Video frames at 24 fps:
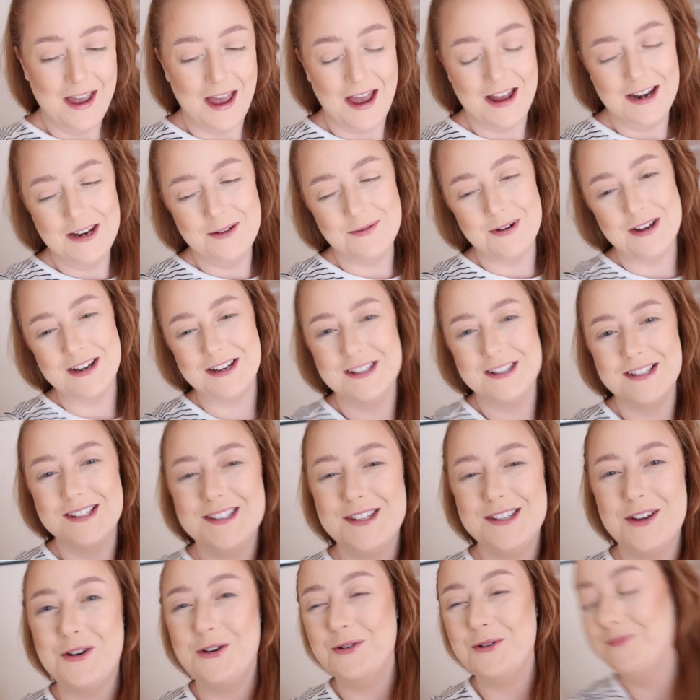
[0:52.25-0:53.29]
Anyway,
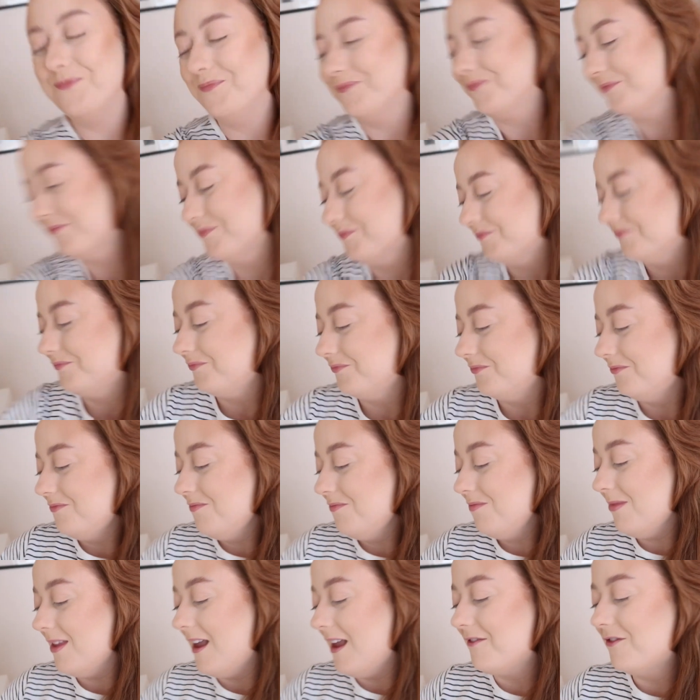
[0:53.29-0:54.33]
so
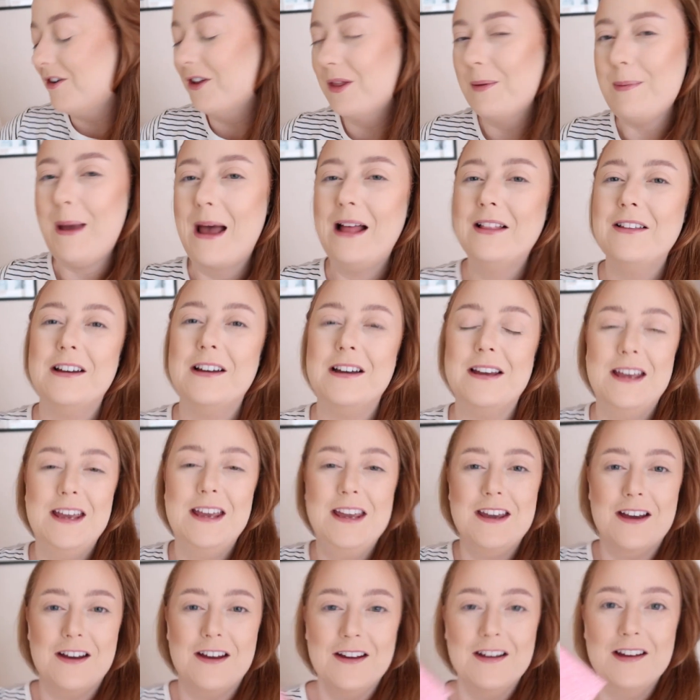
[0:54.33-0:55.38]
I've got the palette
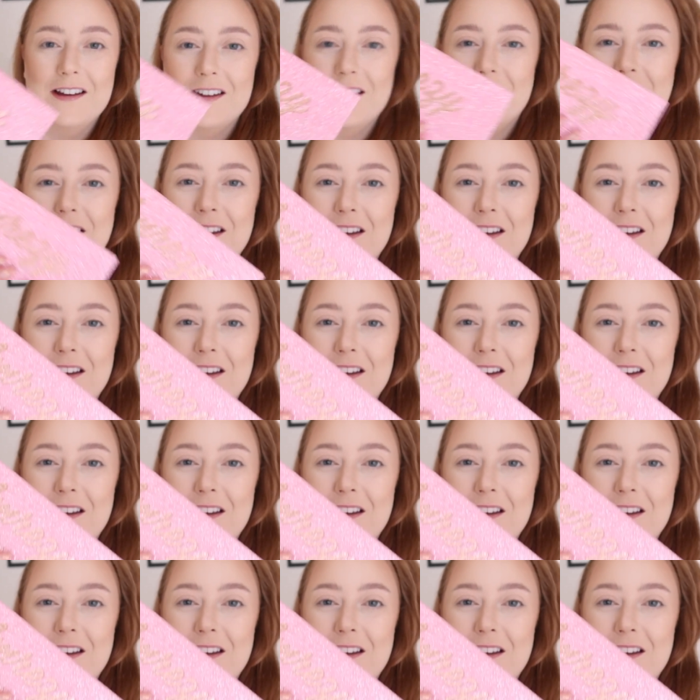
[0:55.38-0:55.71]
here.